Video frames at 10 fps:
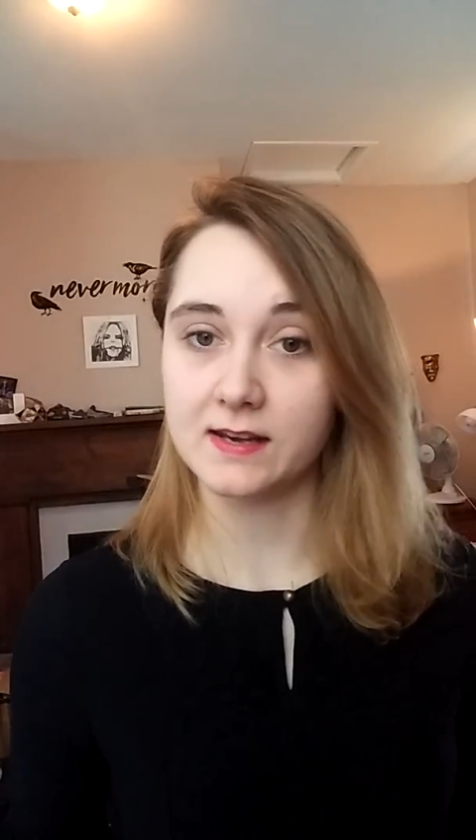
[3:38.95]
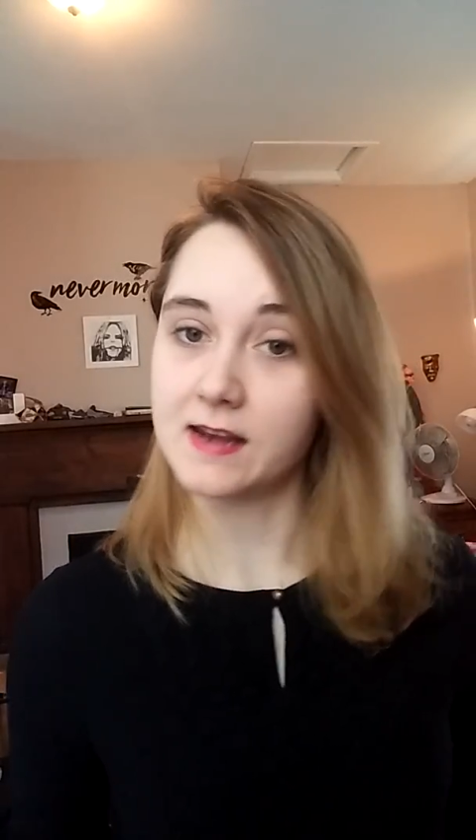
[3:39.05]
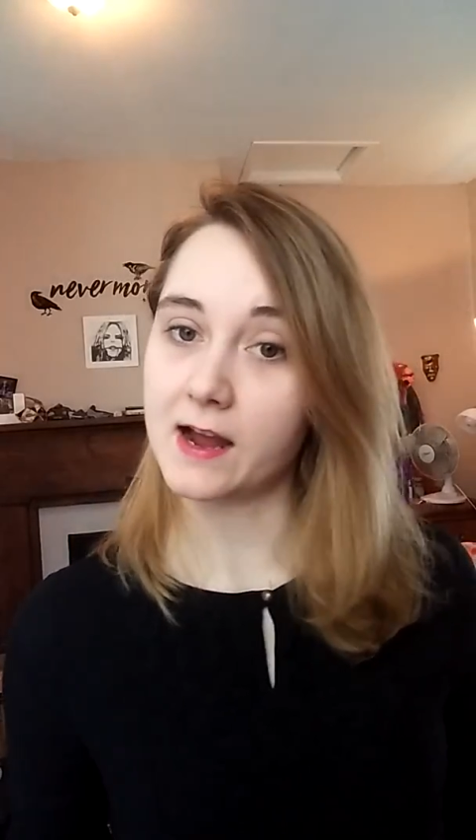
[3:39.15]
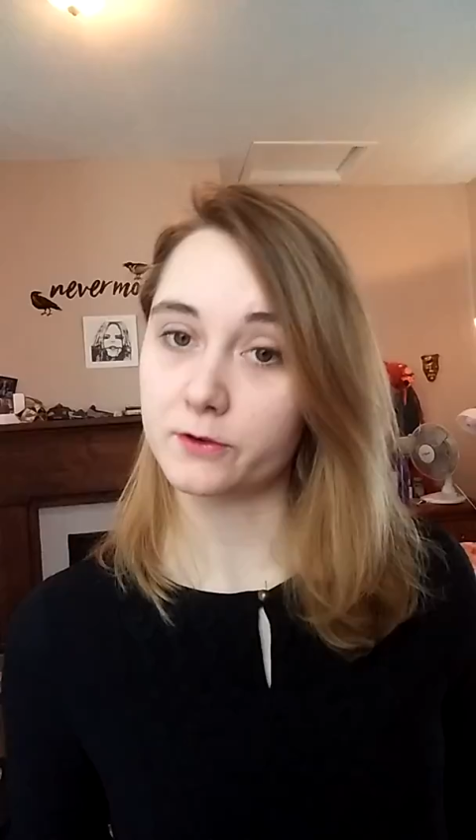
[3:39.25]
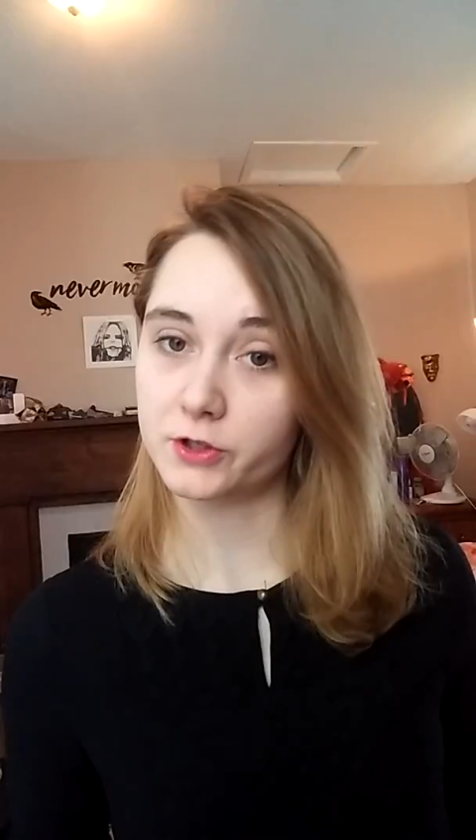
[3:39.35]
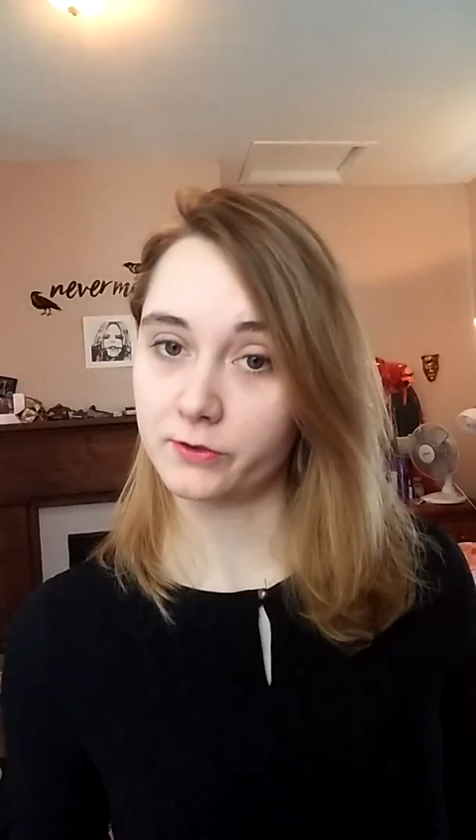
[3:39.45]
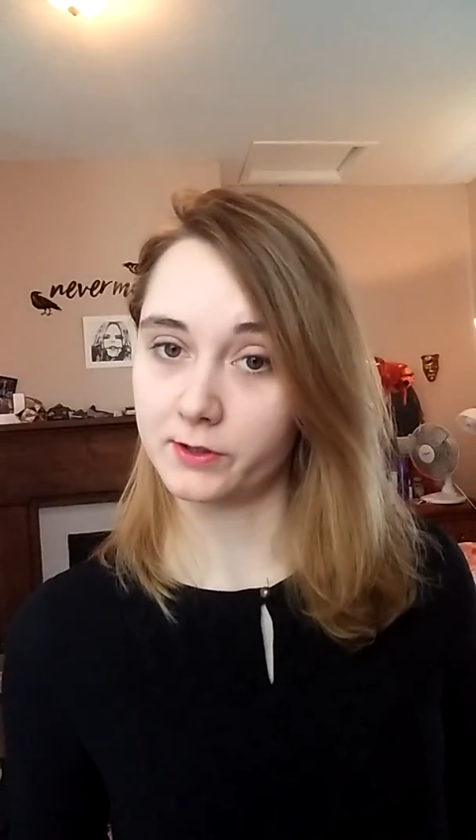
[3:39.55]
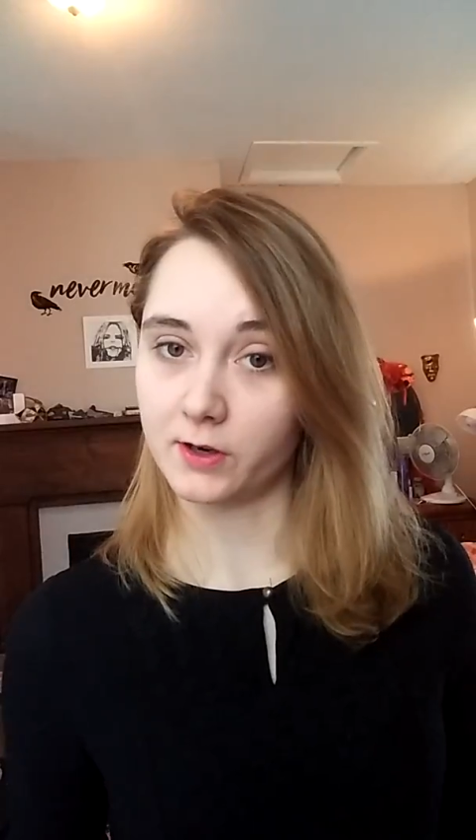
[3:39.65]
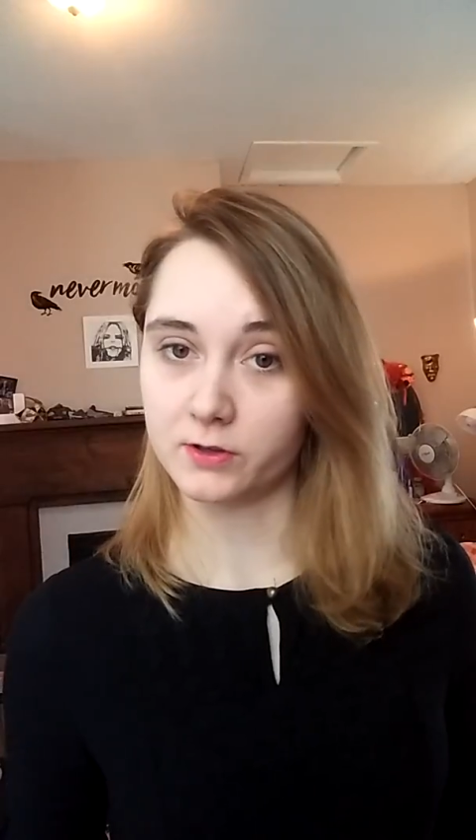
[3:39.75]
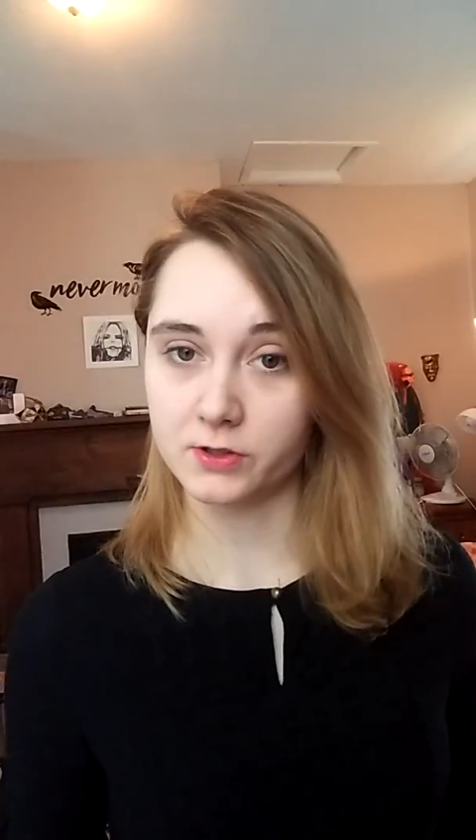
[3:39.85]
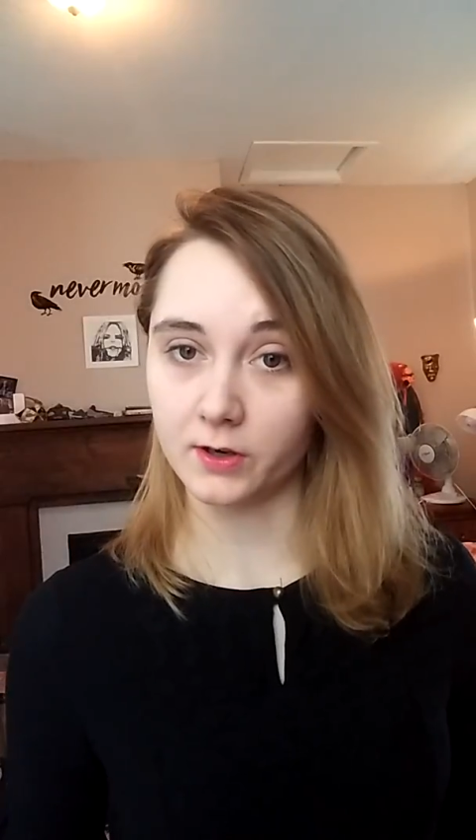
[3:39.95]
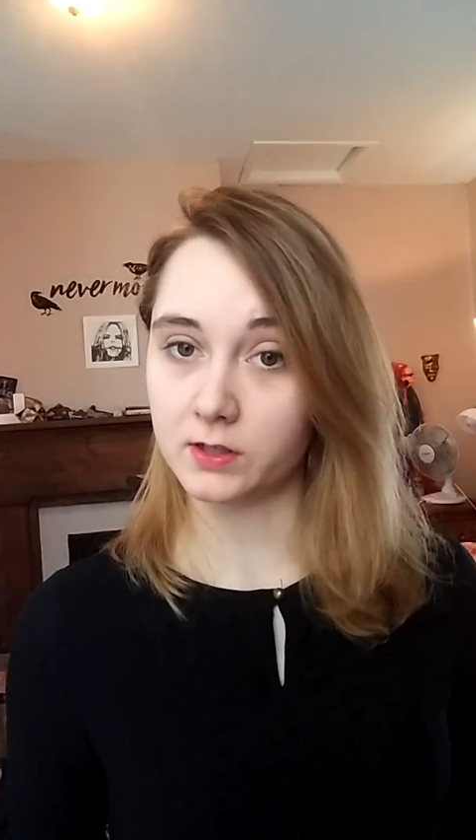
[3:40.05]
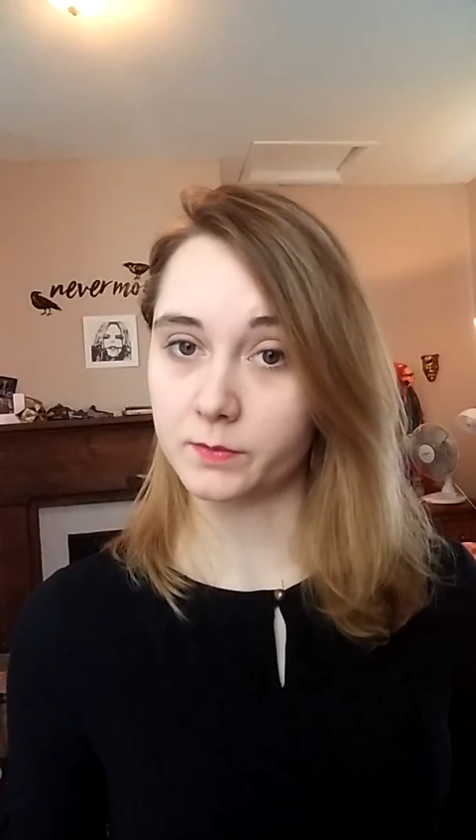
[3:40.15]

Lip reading: and now children are starting